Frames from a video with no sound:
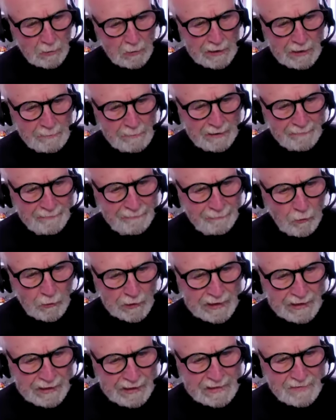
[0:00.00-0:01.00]
only about 4
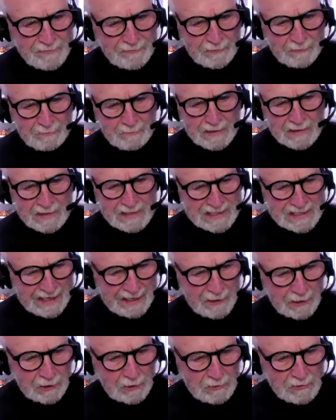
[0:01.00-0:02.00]
kids from
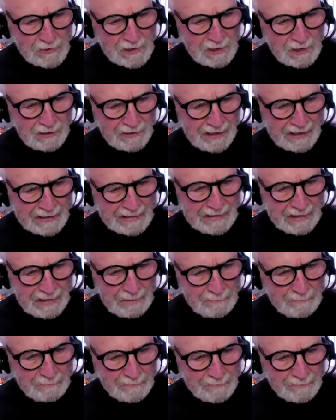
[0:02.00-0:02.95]
Santa Cruz on that team,